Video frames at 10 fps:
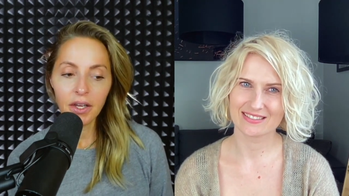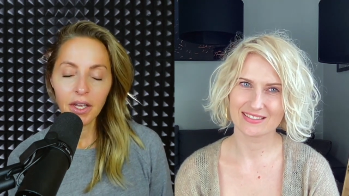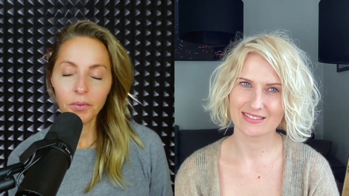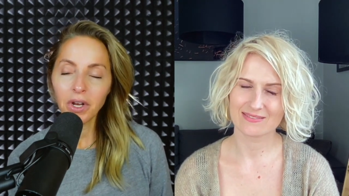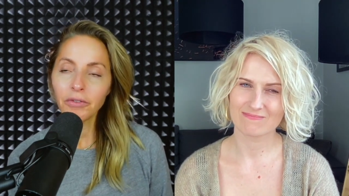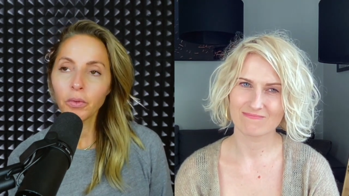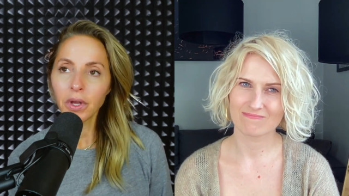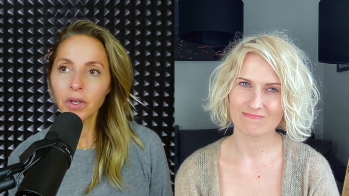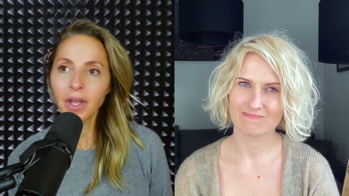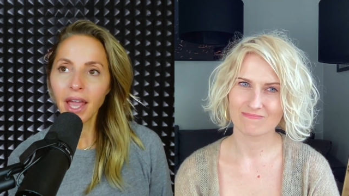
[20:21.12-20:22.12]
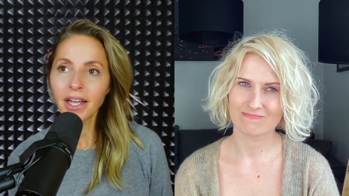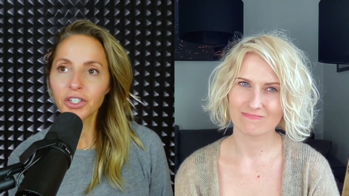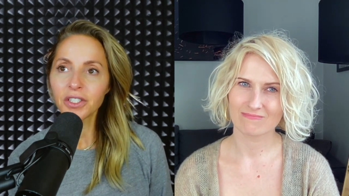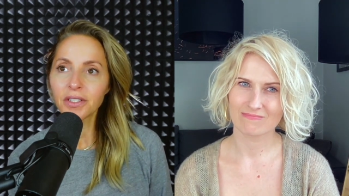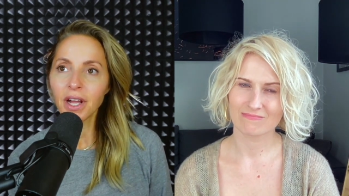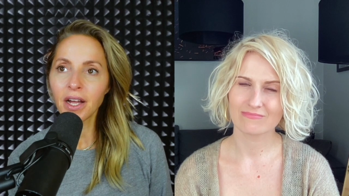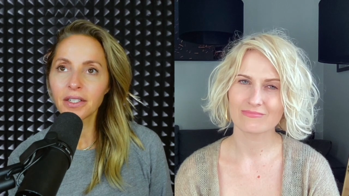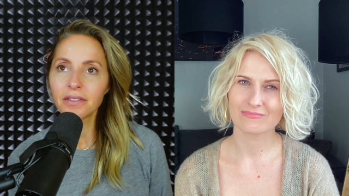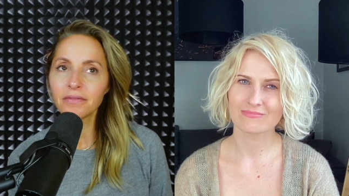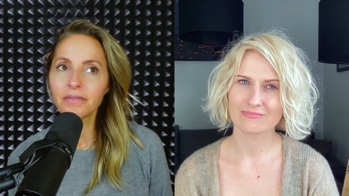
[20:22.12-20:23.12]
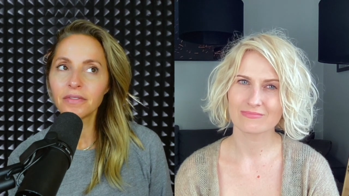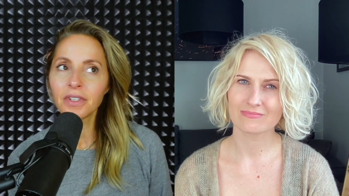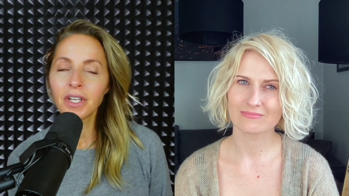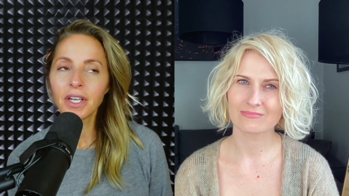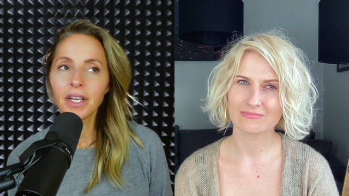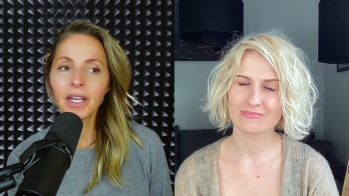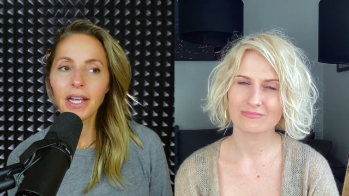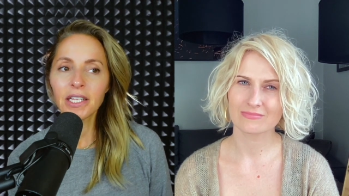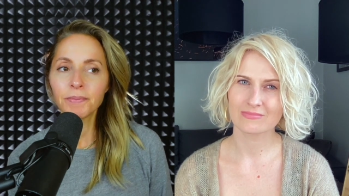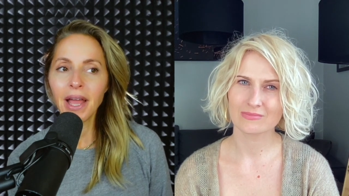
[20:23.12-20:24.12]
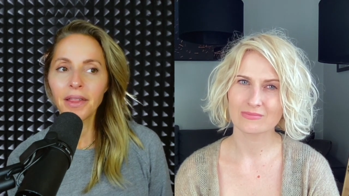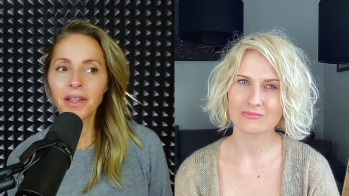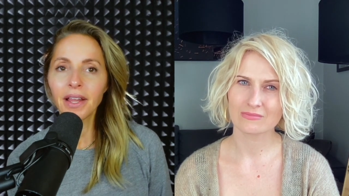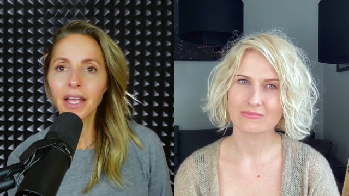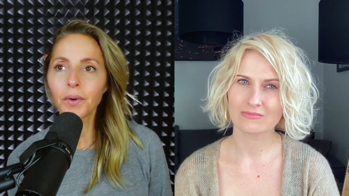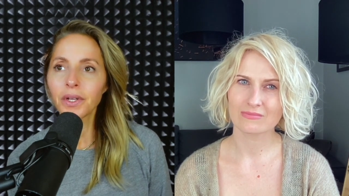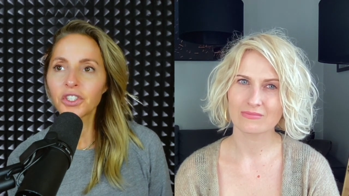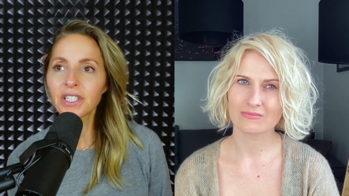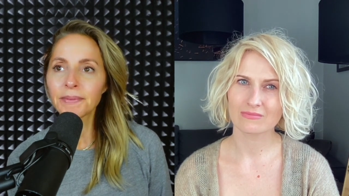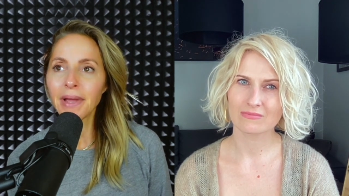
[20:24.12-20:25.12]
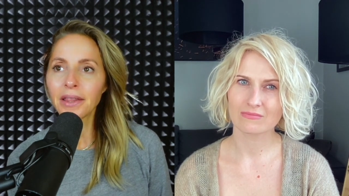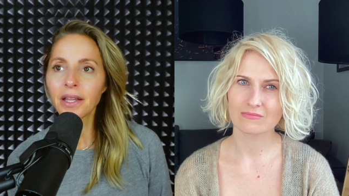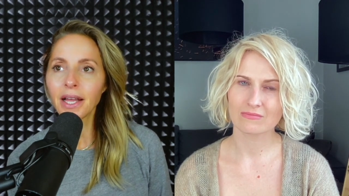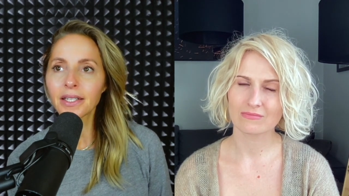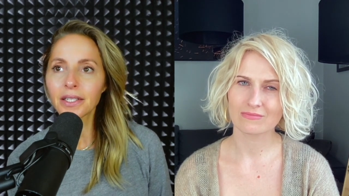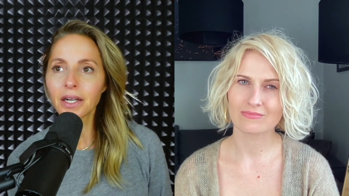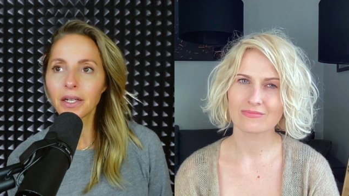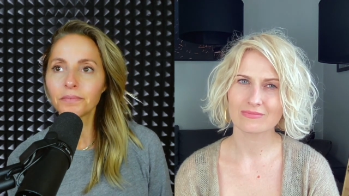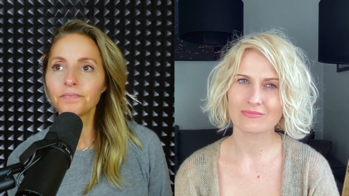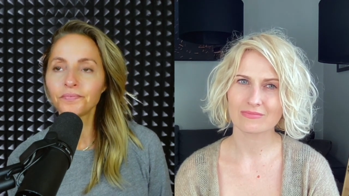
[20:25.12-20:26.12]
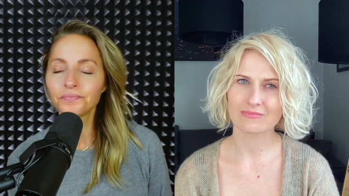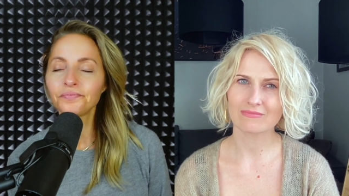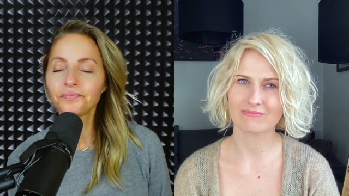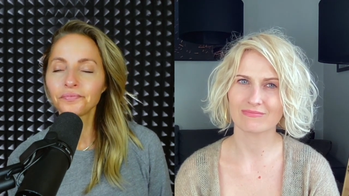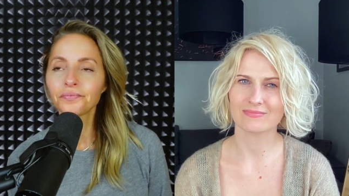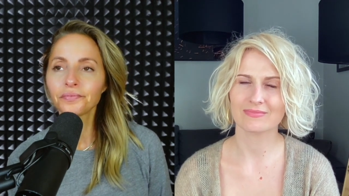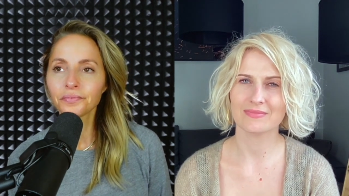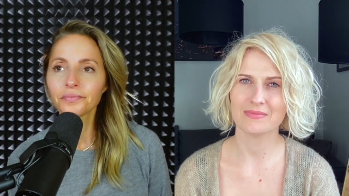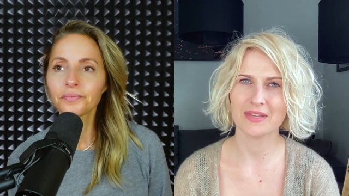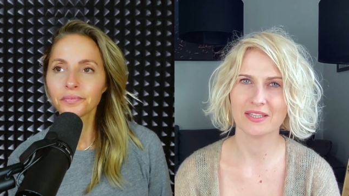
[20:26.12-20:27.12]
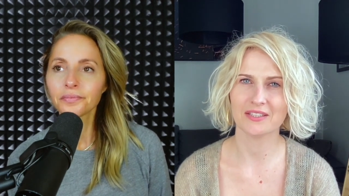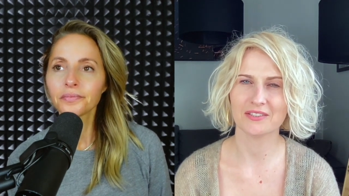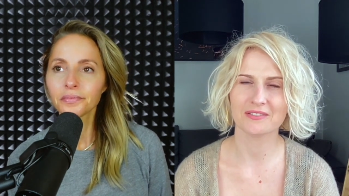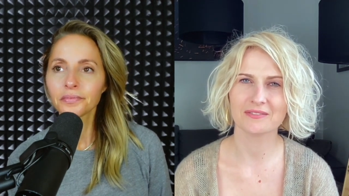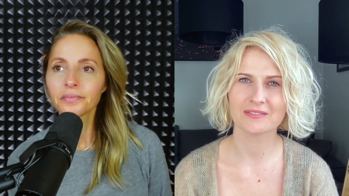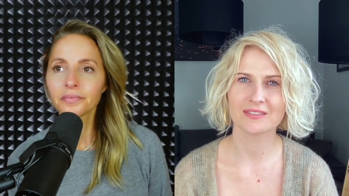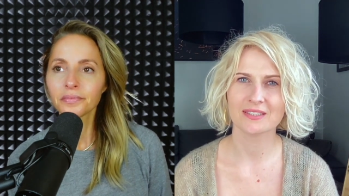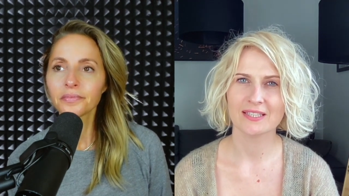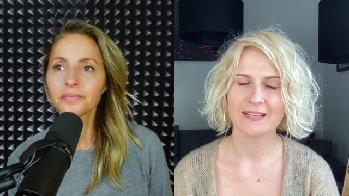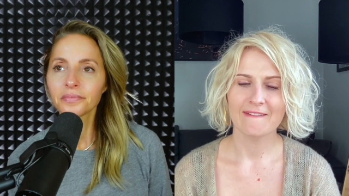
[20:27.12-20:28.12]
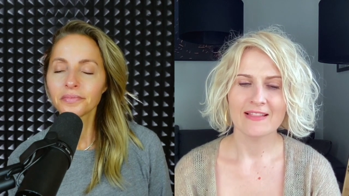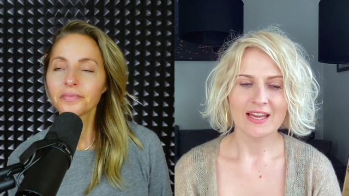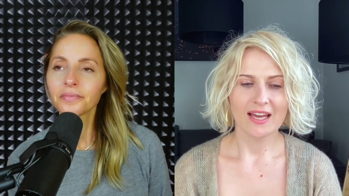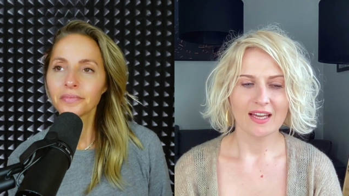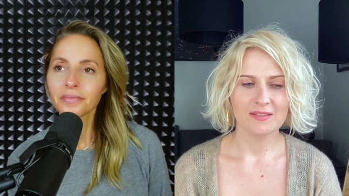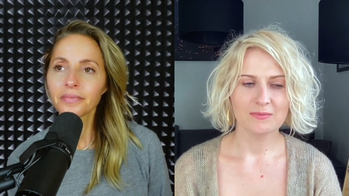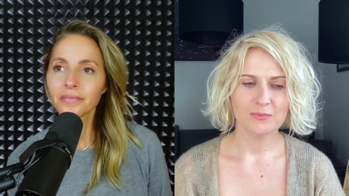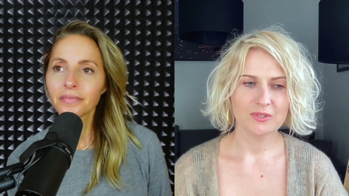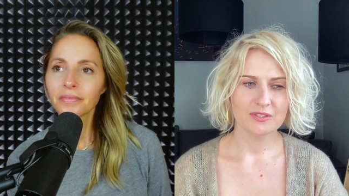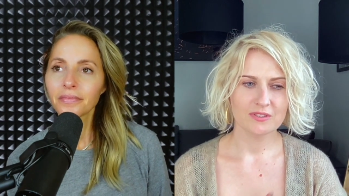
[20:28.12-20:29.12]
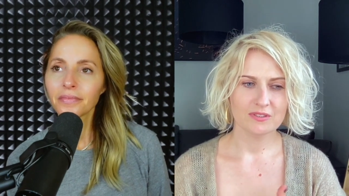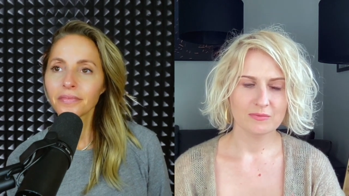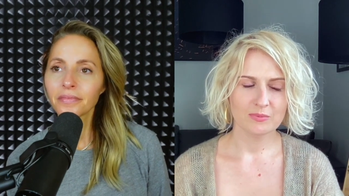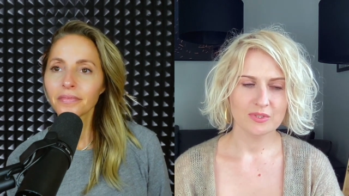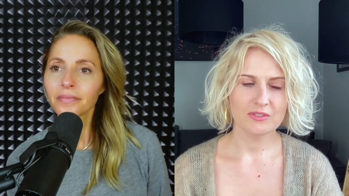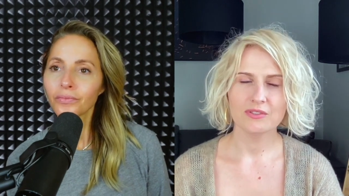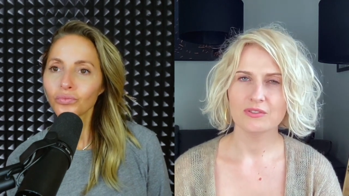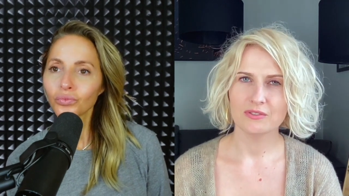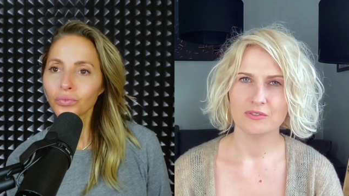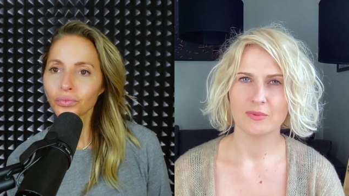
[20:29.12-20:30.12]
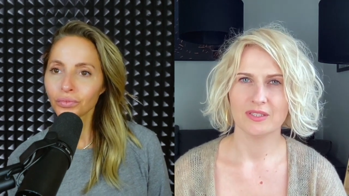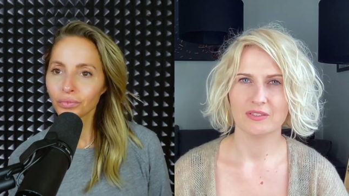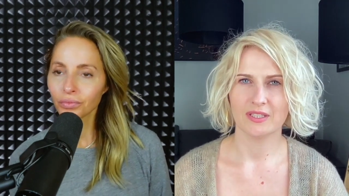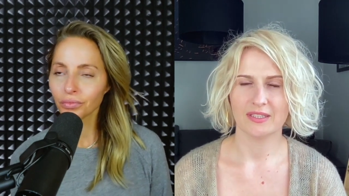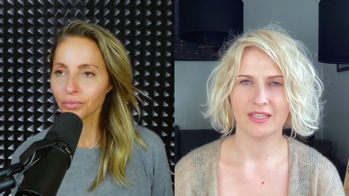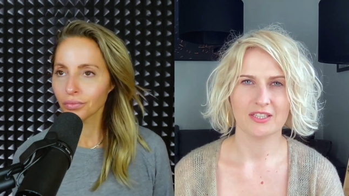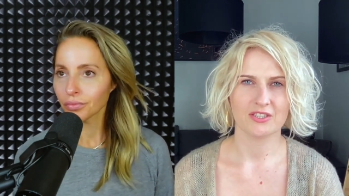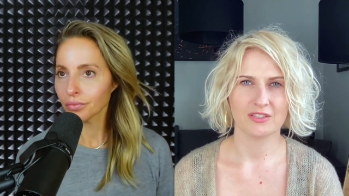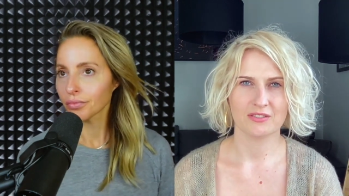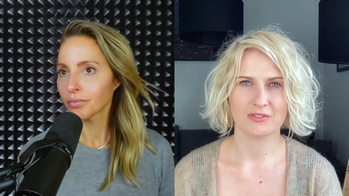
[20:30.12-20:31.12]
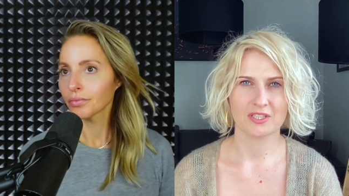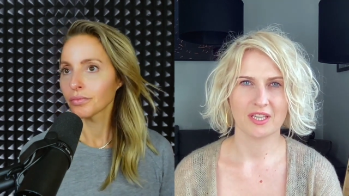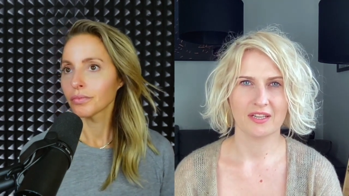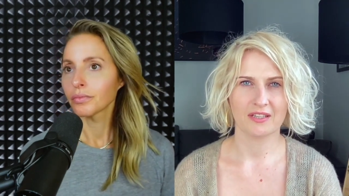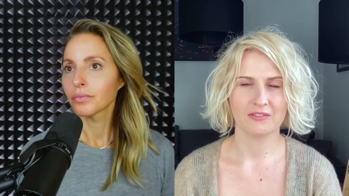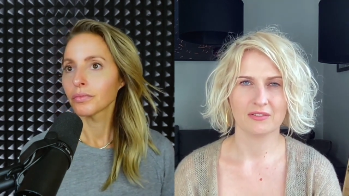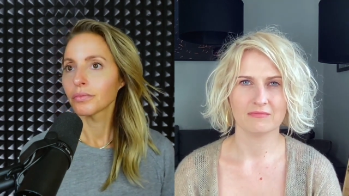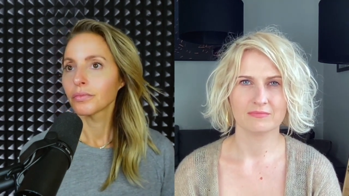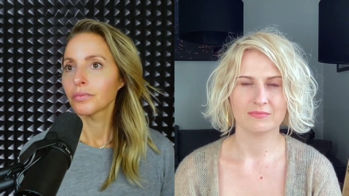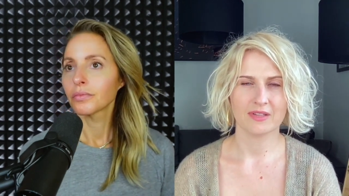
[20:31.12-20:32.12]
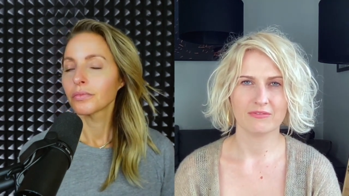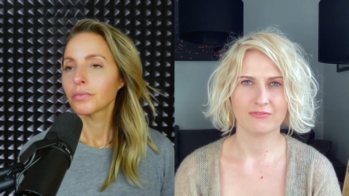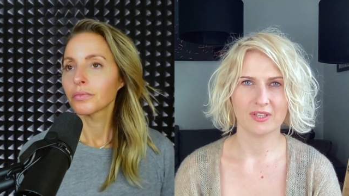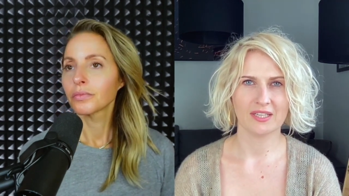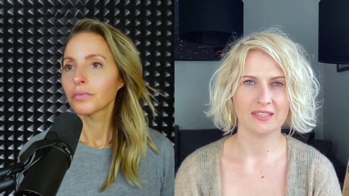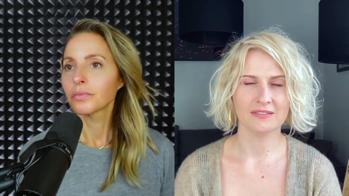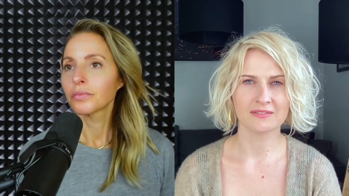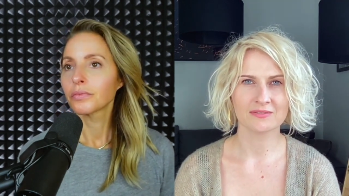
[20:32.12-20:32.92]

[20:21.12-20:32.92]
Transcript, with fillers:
Speaker 1: in whatever way you can, just uh, expand the language, expand the lexicon. Mm-hmm.
Speaker 2: Thank you. And what what do you do when you get anxious or scared or afraid?